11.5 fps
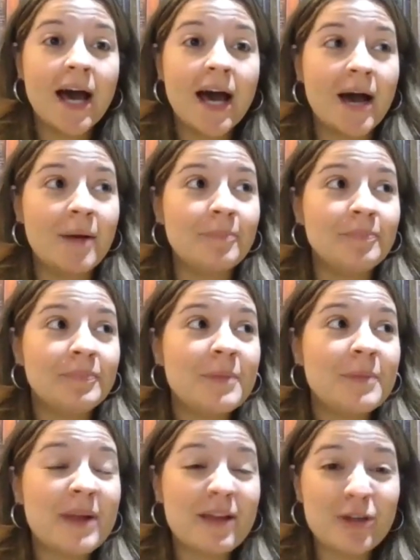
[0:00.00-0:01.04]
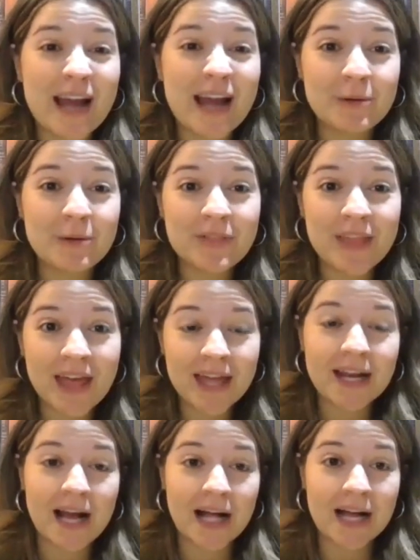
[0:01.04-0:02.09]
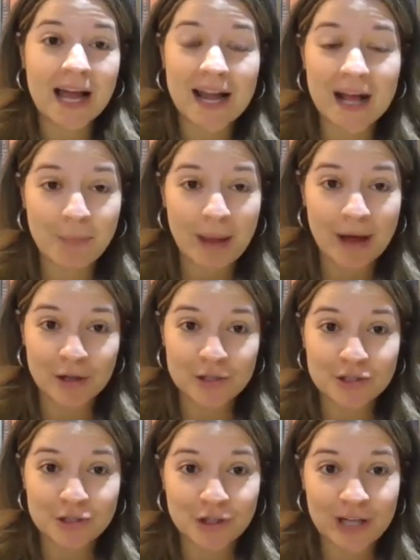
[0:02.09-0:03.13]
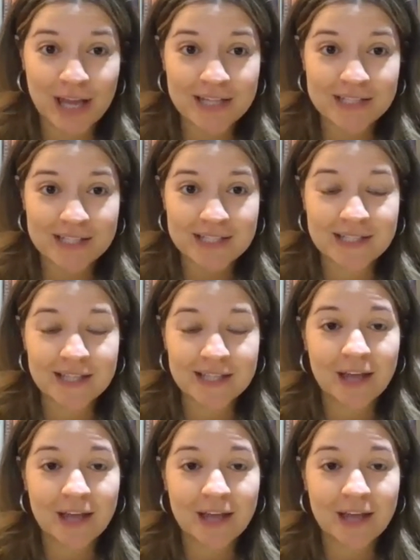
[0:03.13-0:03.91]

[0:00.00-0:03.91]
but every now and then I'll kind of help out on certain cases in